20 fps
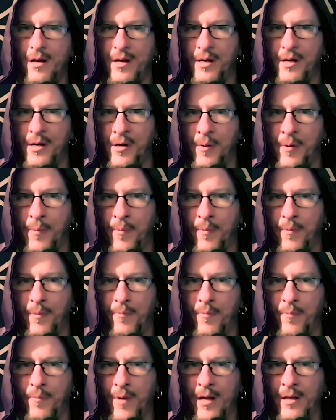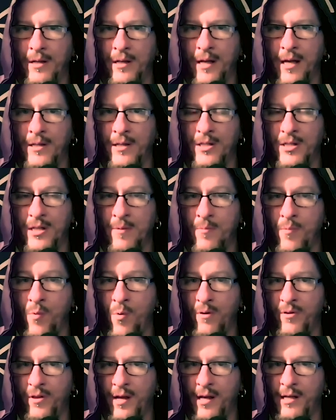um, and, and see more
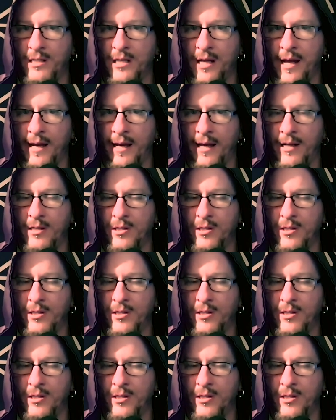things like it.